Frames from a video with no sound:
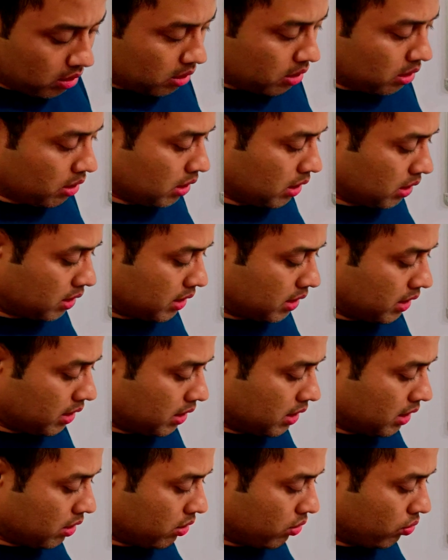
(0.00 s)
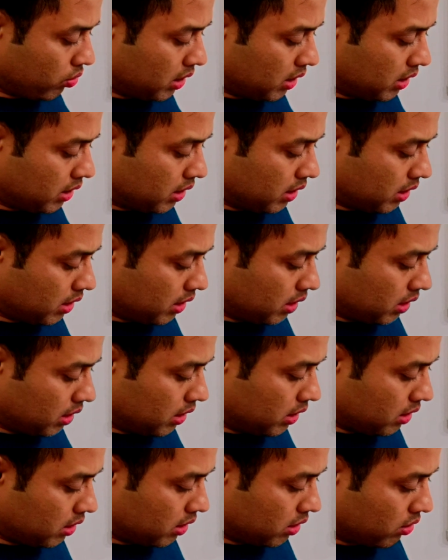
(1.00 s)
the donor center
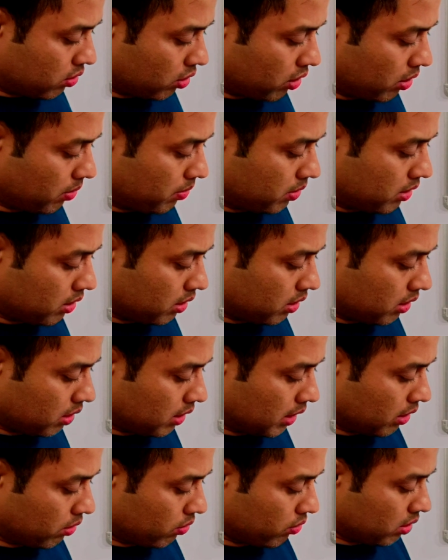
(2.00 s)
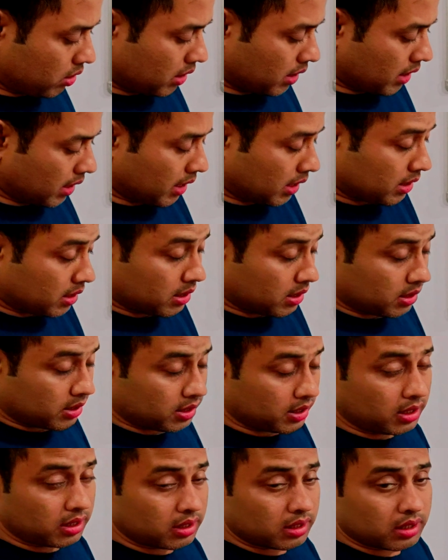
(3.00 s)
is a soft, that will act as
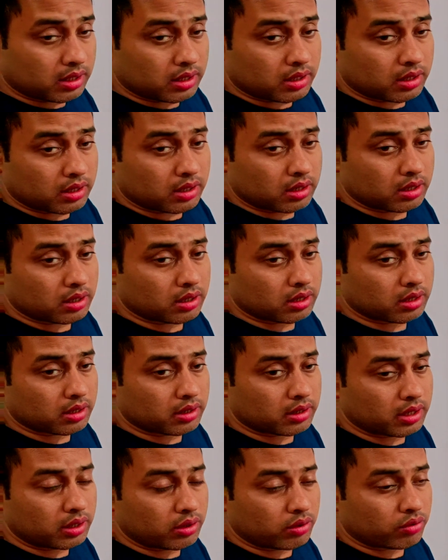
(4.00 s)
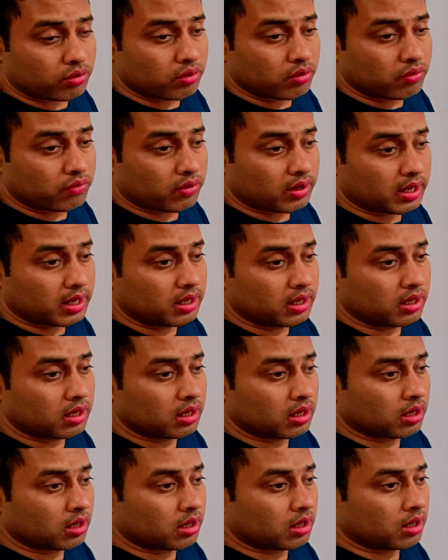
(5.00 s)
a nucleophile.
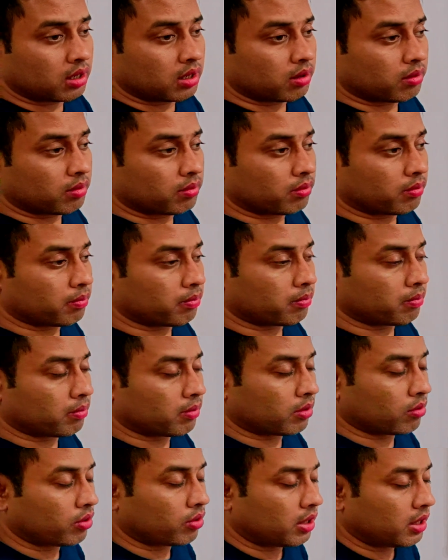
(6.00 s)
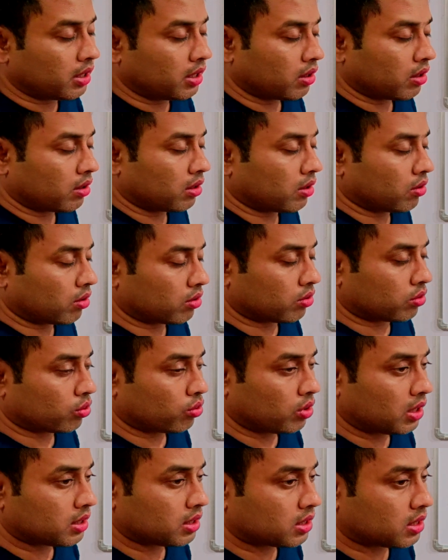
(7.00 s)
When
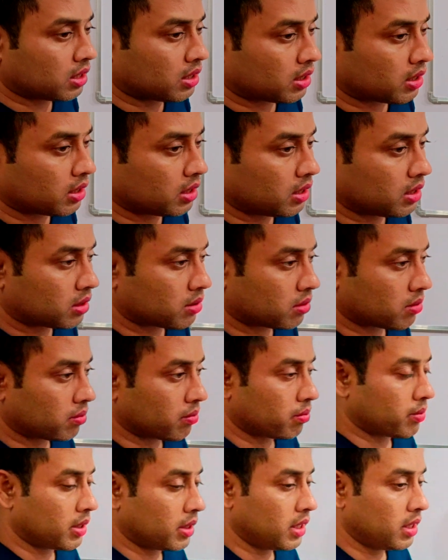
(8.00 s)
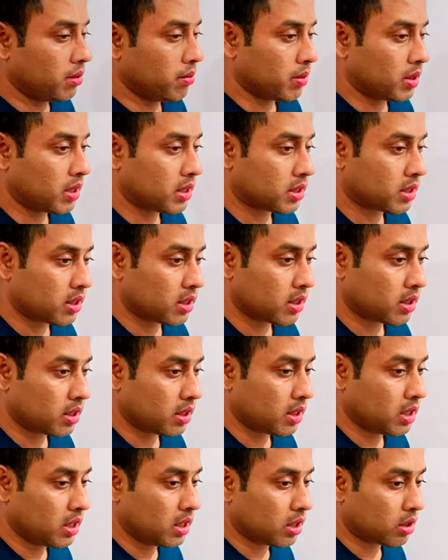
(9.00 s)
donor center is very much
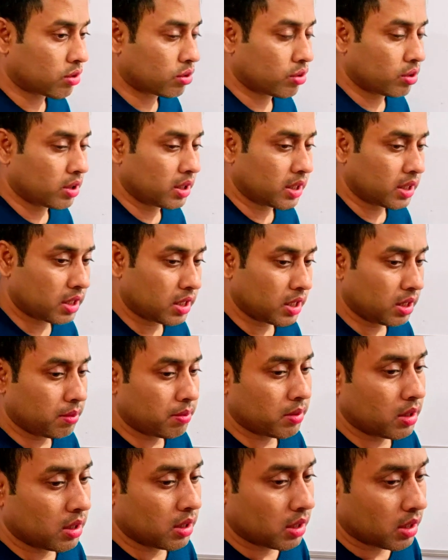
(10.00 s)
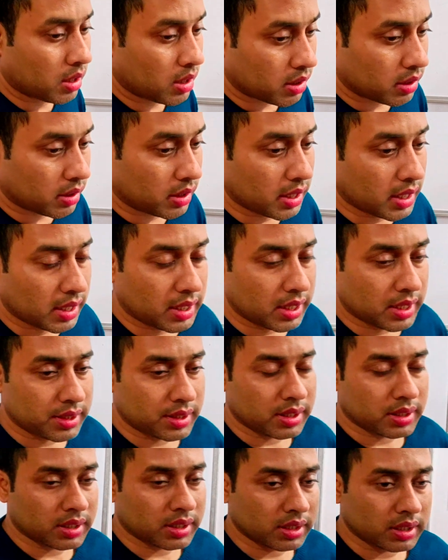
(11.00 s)
electronegative, that has
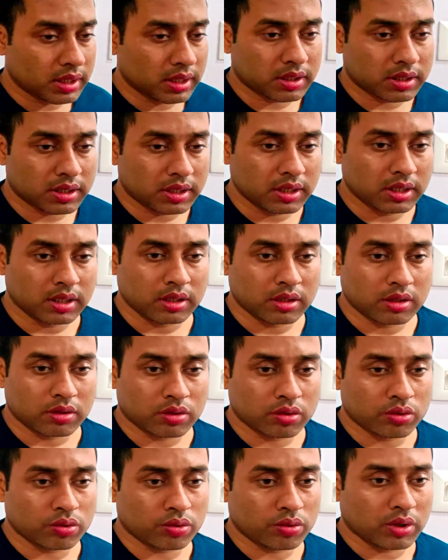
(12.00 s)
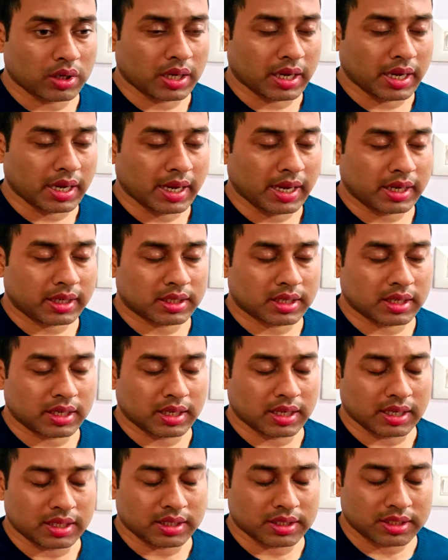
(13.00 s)
the tendency to act
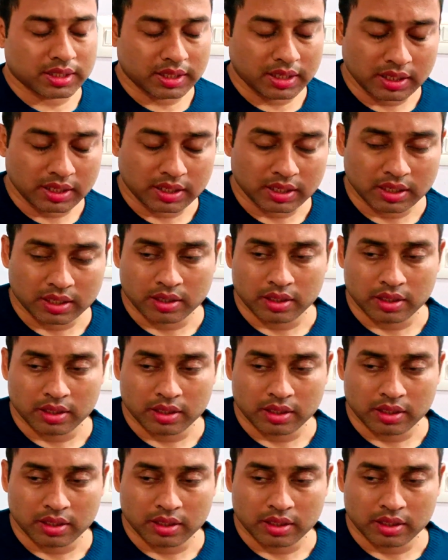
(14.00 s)
as a